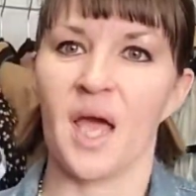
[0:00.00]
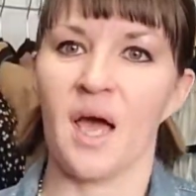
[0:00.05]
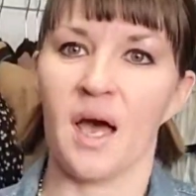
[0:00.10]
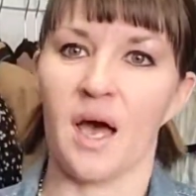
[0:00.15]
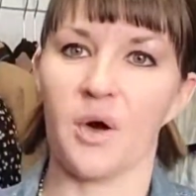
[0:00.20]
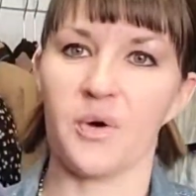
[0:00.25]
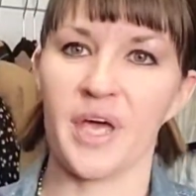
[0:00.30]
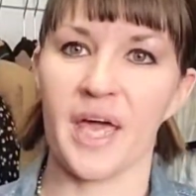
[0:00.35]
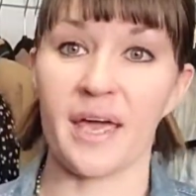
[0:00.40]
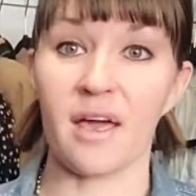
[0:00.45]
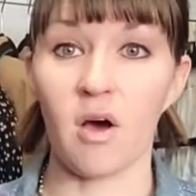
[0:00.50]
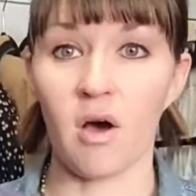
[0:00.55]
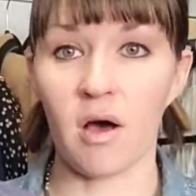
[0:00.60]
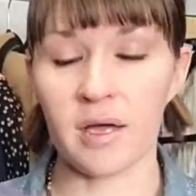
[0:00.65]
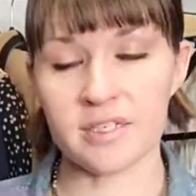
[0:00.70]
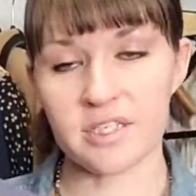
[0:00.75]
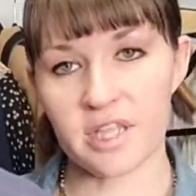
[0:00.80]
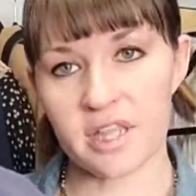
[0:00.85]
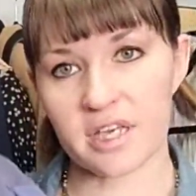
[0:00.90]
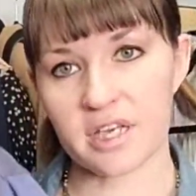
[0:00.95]
Okay, on
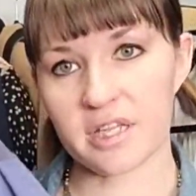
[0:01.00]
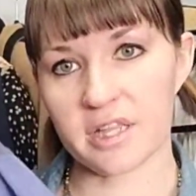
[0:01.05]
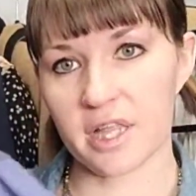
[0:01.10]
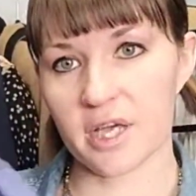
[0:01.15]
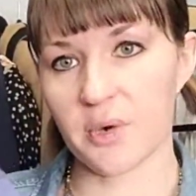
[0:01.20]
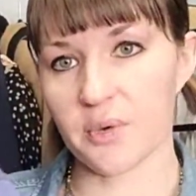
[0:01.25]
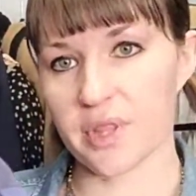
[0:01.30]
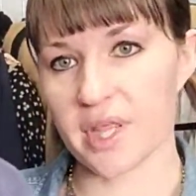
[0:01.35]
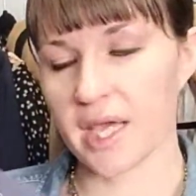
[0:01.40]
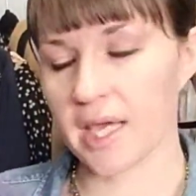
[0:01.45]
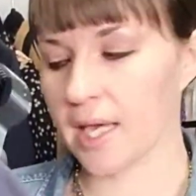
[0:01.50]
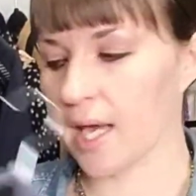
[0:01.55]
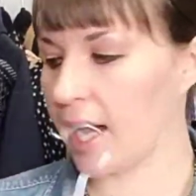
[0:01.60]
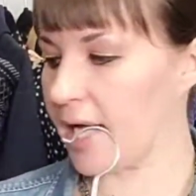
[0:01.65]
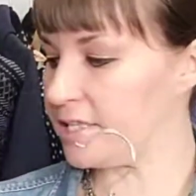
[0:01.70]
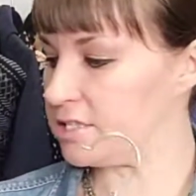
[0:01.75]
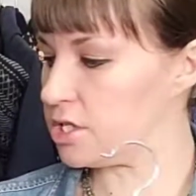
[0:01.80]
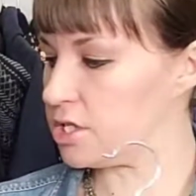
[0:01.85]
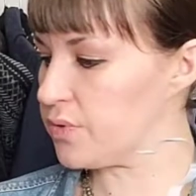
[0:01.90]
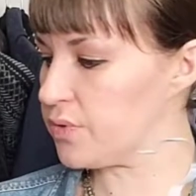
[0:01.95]
to the clothing. I
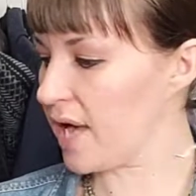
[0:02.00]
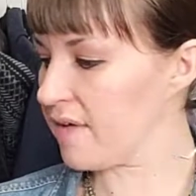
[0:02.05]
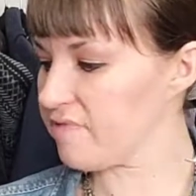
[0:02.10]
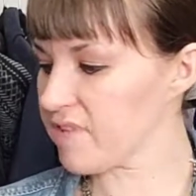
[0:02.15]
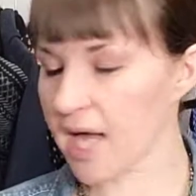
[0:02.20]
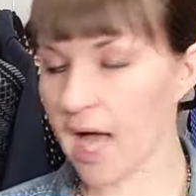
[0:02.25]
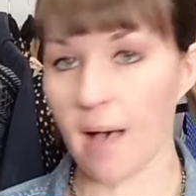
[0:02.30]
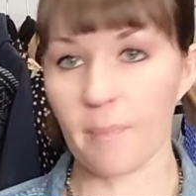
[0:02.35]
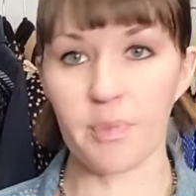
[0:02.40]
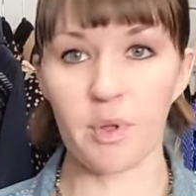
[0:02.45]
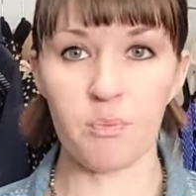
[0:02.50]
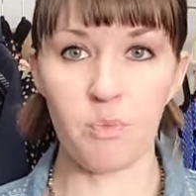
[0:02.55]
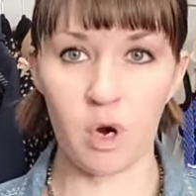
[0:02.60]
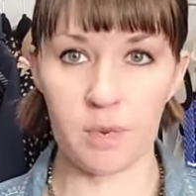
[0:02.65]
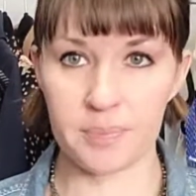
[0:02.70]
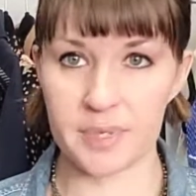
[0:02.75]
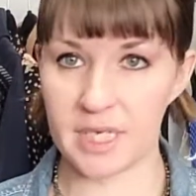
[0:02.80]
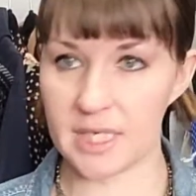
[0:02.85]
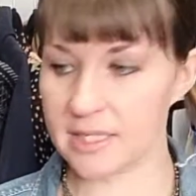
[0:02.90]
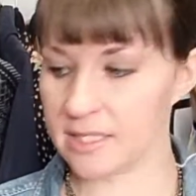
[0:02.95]
do have a couple more
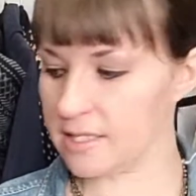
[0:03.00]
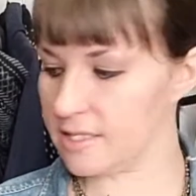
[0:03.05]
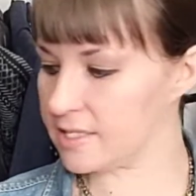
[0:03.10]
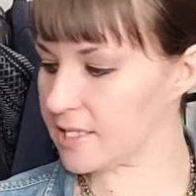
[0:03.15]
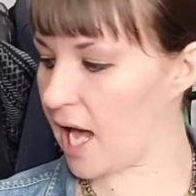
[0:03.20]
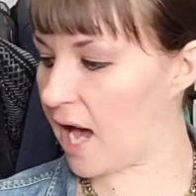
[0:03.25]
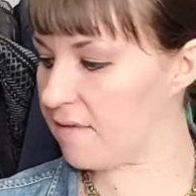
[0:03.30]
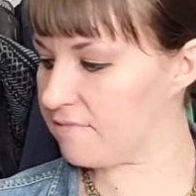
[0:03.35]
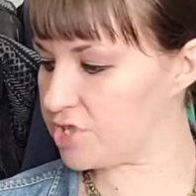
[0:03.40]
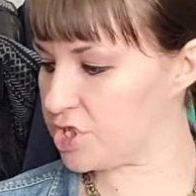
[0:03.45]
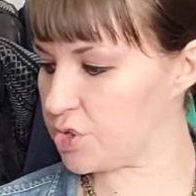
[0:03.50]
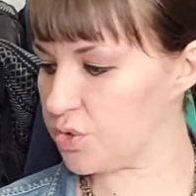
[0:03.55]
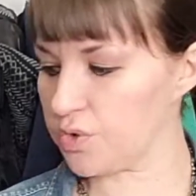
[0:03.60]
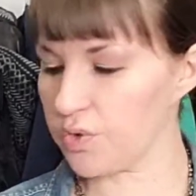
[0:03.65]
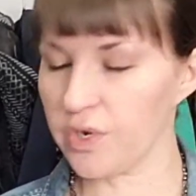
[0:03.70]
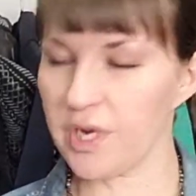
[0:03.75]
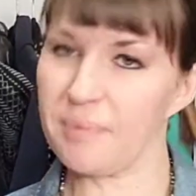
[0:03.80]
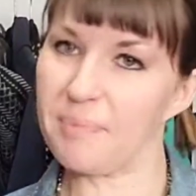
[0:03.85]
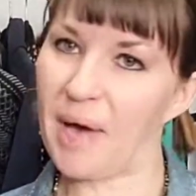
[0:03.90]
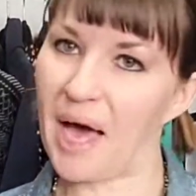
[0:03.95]
pieces of
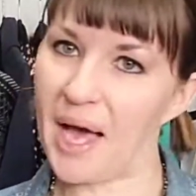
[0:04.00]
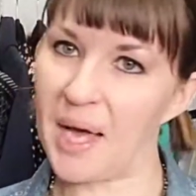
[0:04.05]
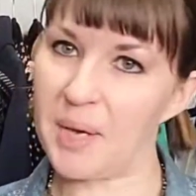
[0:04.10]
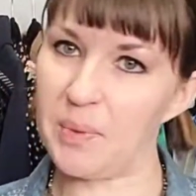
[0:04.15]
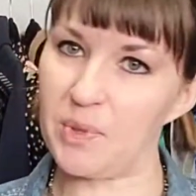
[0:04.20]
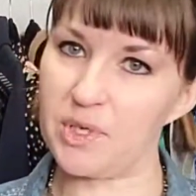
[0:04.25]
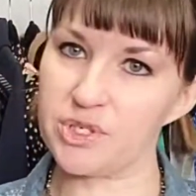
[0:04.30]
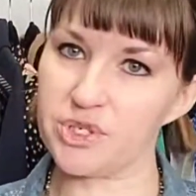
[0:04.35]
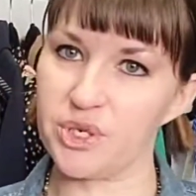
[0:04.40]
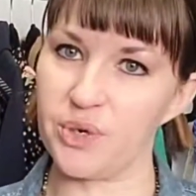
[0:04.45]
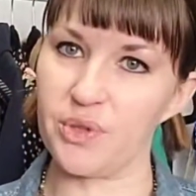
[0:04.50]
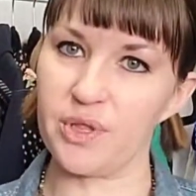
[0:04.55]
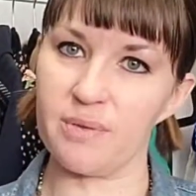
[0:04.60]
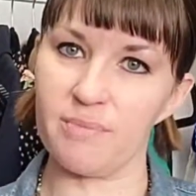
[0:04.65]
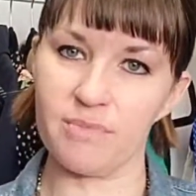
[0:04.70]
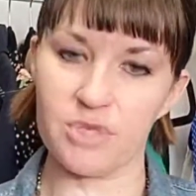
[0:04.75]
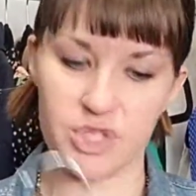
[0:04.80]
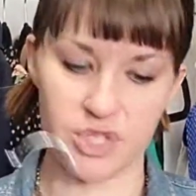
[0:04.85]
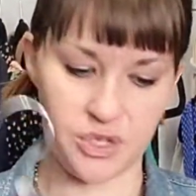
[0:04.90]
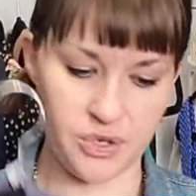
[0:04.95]
jewelry, but I will show them
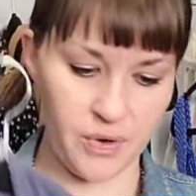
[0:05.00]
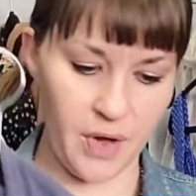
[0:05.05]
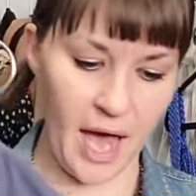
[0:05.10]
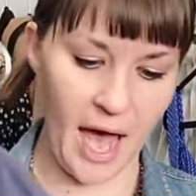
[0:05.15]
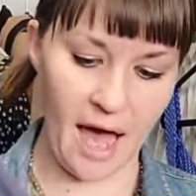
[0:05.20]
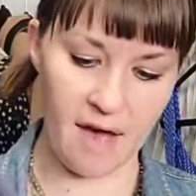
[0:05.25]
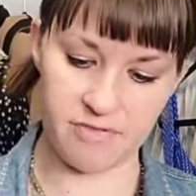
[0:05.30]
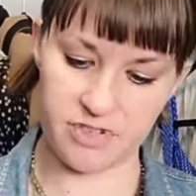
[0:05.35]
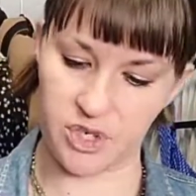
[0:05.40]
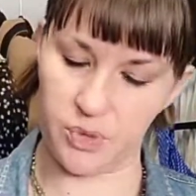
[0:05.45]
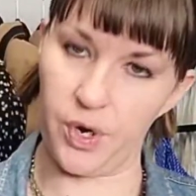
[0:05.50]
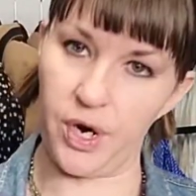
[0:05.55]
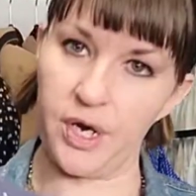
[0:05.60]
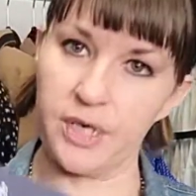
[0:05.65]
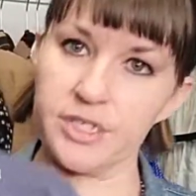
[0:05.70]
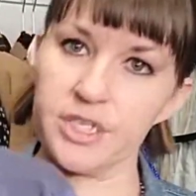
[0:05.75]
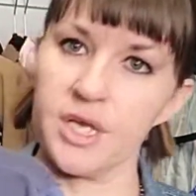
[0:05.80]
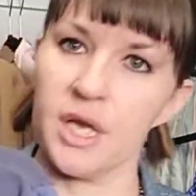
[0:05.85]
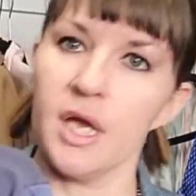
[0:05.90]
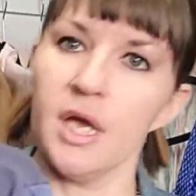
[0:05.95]
to you
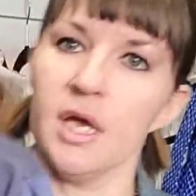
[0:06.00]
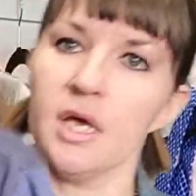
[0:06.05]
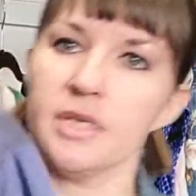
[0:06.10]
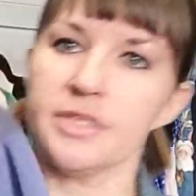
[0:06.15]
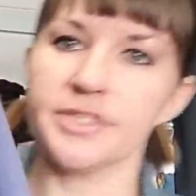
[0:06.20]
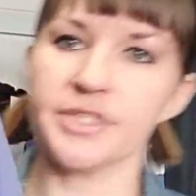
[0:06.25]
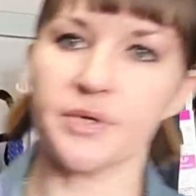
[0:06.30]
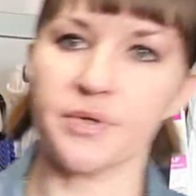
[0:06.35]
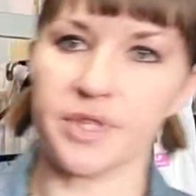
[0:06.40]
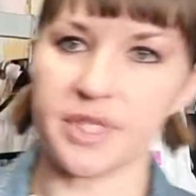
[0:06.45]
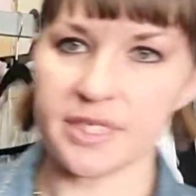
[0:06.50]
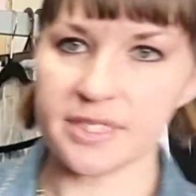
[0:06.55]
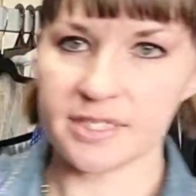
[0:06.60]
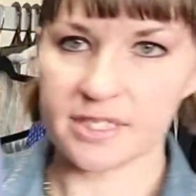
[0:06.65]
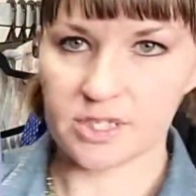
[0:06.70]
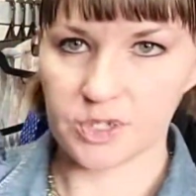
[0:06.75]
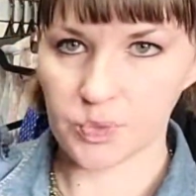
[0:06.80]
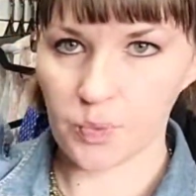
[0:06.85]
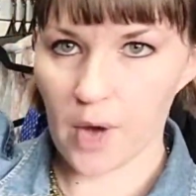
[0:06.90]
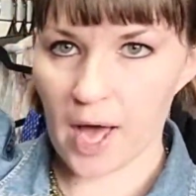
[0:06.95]
afterwards. So this
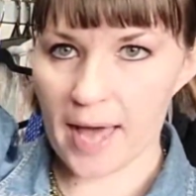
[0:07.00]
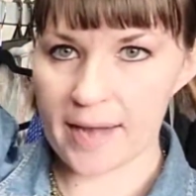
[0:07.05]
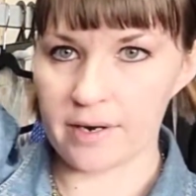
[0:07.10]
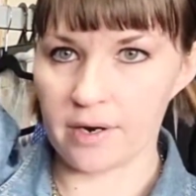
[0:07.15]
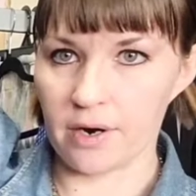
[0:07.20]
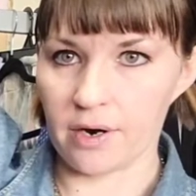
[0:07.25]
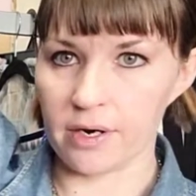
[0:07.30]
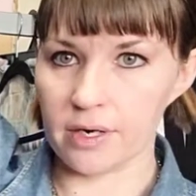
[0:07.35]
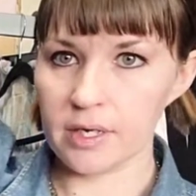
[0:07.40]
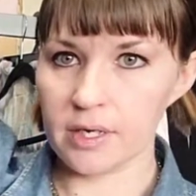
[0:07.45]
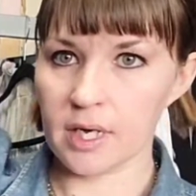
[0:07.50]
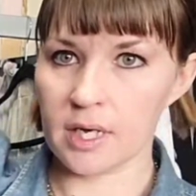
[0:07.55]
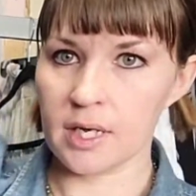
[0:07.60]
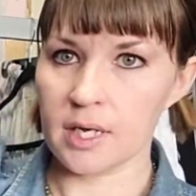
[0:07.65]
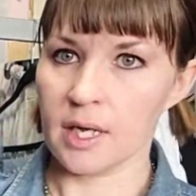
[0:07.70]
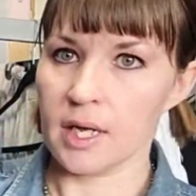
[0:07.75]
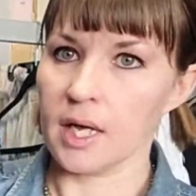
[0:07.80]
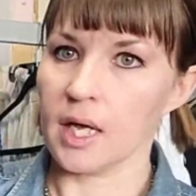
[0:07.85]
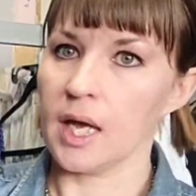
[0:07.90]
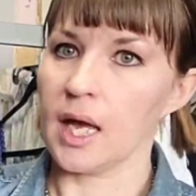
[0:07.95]
sweater
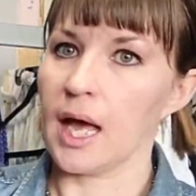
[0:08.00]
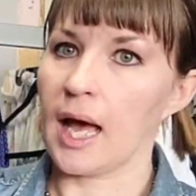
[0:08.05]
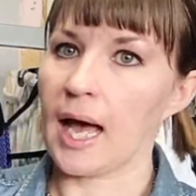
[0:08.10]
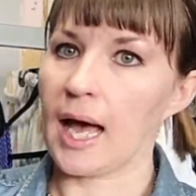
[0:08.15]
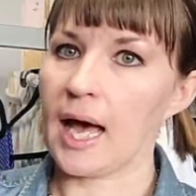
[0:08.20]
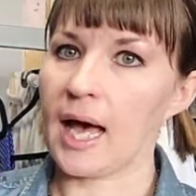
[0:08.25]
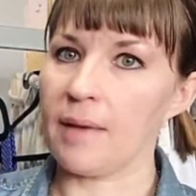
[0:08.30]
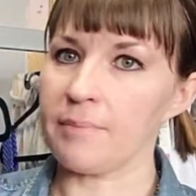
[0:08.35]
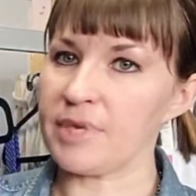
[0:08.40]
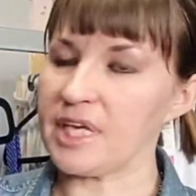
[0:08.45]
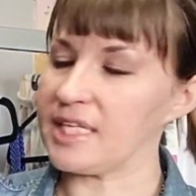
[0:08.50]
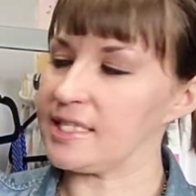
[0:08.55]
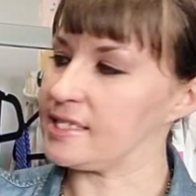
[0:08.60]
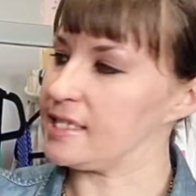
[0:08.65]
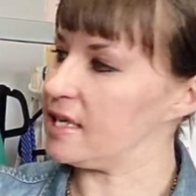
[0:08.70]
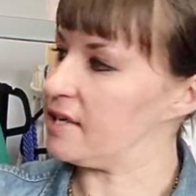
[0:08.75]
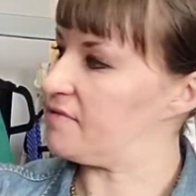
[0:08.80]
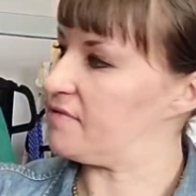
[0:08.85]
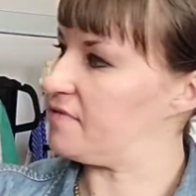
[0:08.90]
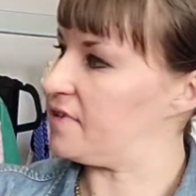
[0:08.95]
is
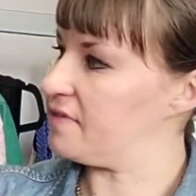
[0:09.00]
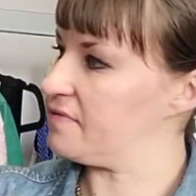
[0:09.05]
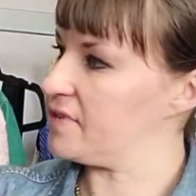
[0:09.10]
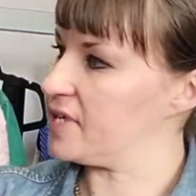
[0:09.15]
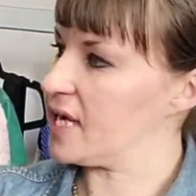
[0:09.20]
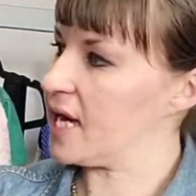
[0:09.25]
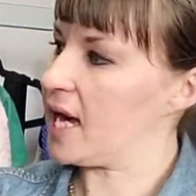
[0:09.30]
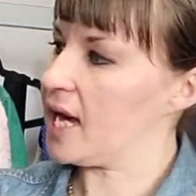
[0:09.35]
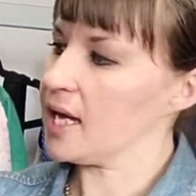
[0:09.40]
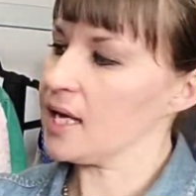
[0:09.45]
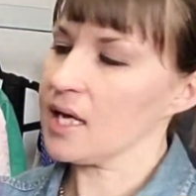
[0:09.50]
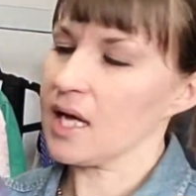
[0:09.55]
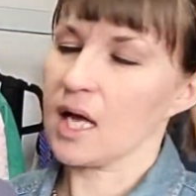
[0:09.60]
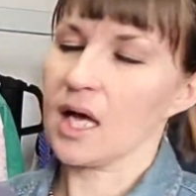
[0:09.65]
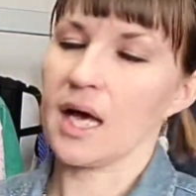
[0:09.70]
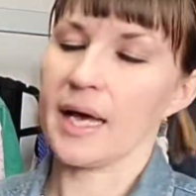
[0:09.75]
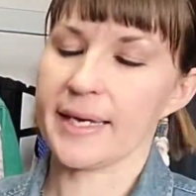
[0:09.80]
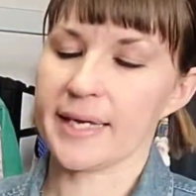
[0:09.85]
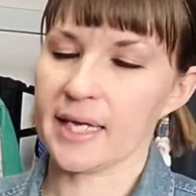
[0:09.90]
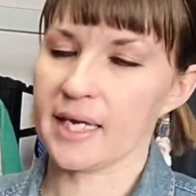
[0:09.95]
Invivia.
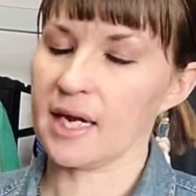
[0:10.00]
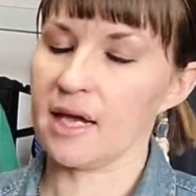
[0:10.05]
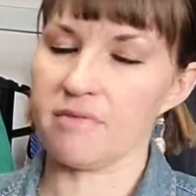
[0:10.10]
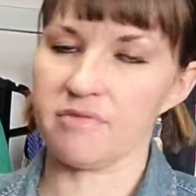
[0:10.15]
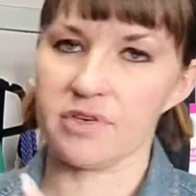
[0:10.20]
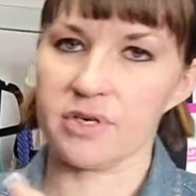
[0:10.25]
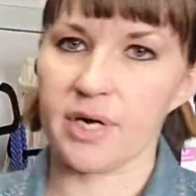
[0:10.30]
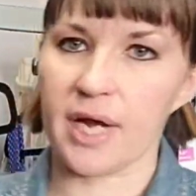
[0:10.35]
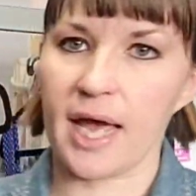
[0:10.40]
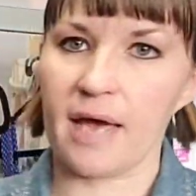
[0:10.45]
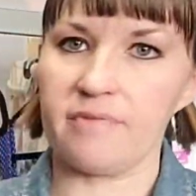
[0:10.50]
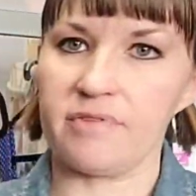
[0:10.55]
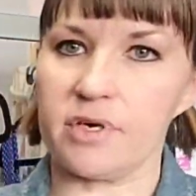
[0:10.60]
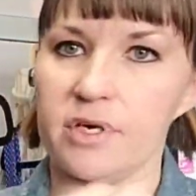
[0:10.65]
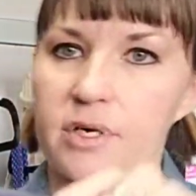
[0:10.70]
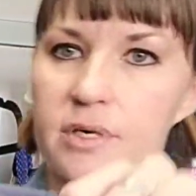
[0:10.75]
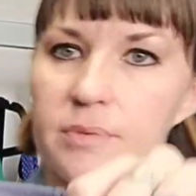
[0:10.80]
I can never ever